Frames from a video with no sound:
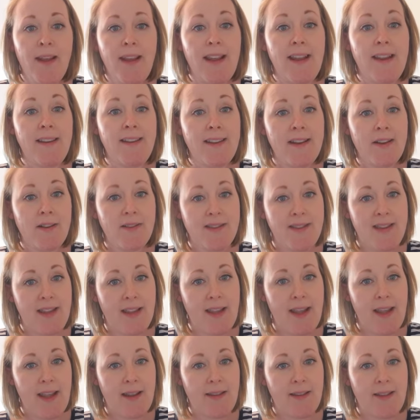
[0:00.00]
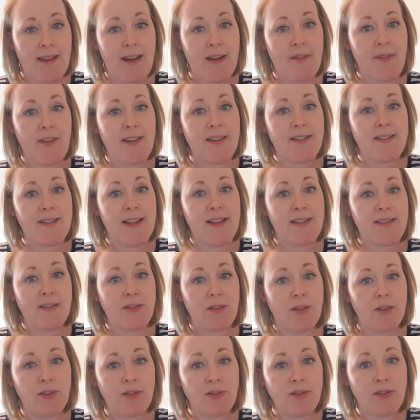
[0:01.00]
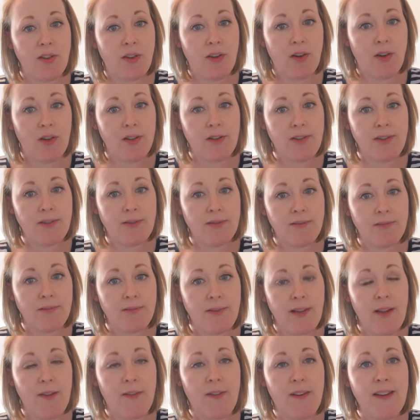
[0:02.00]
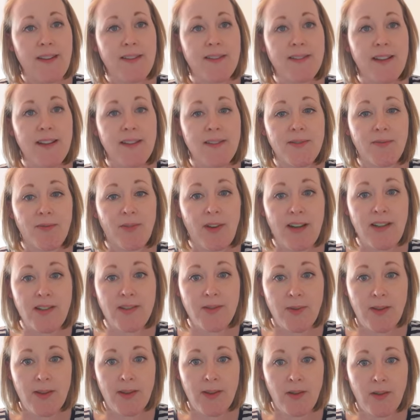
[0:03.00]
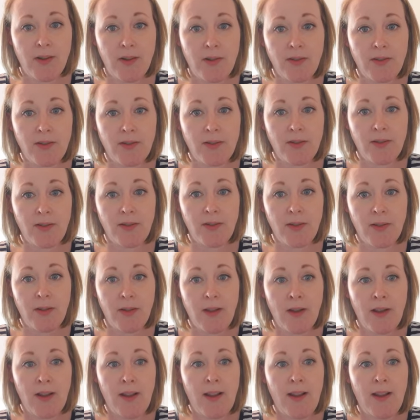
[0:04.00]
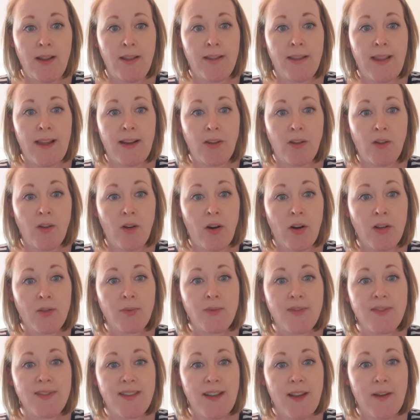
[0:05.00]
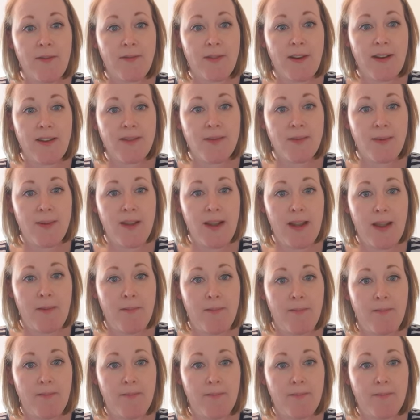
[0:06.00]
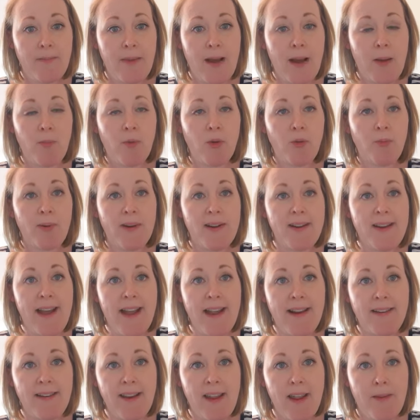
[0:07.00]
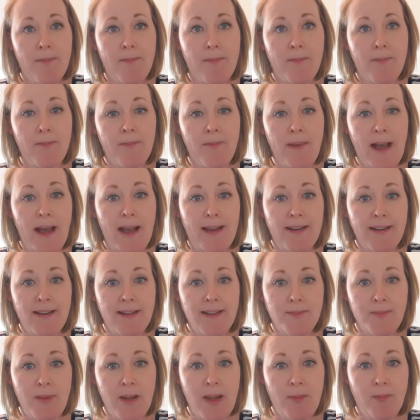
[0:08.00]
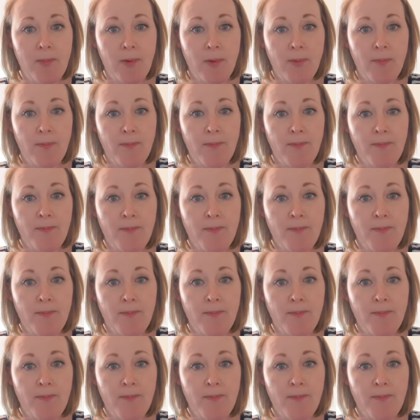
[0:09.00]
He tells the king that if he stays loyal to God, if he stays friends with God, then God will stay friends with him and will protect him and his people.